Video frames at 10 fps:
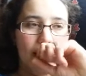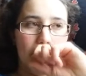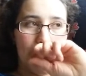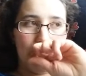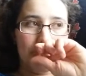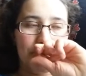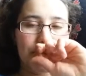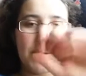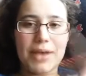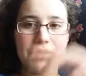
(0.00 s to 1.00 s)
um,
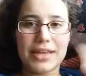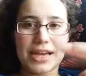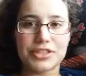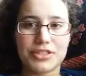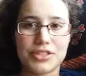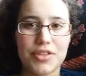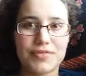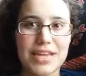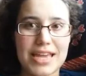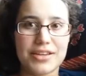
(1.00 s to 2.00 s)
about the actions that
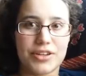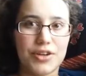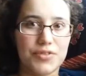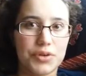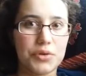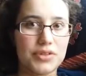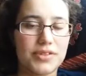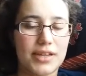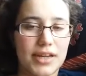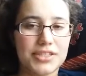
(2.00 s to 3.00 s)
they've taken over the course
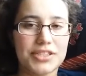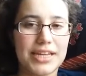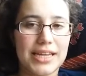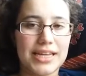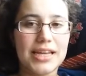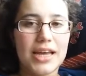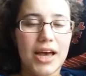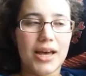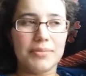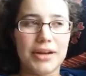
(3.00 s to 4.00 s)
of the last year.
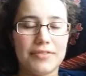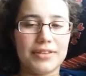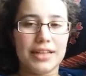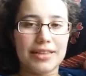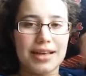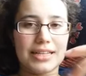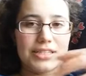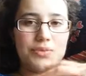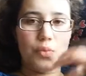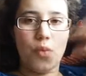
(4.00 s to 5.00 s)
Um, and I feel like
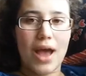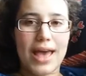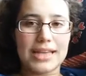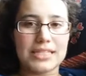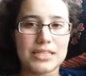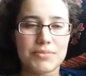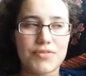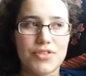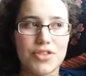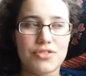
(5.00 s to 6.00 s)
that's where some
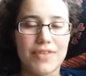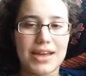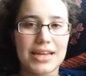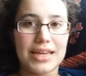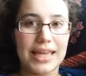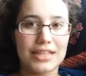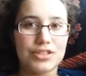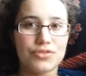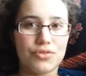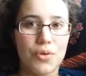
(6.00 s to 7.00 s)
of the threat
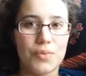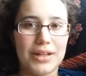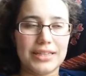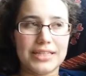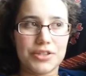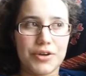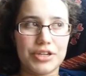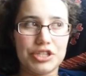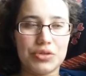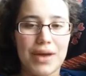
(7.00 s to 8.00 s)
against Cromwell is
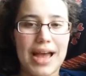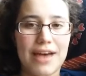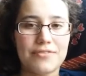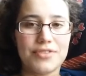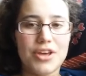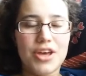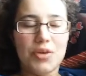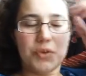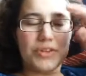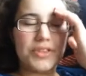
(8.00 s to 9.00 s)
going to have.
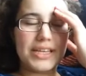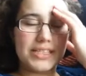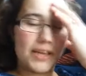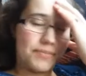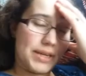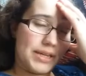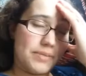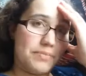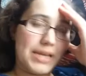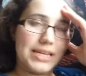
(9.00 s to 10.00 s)
One of the things that I've been
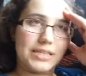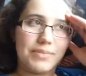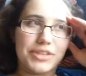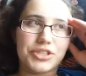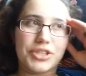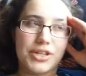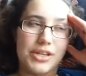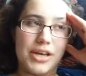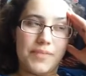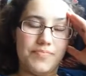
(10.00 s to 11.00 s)
meaning to
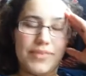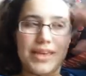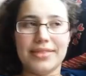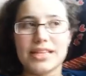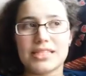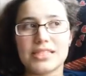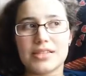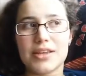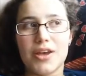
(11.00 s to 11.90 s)
mention um, in this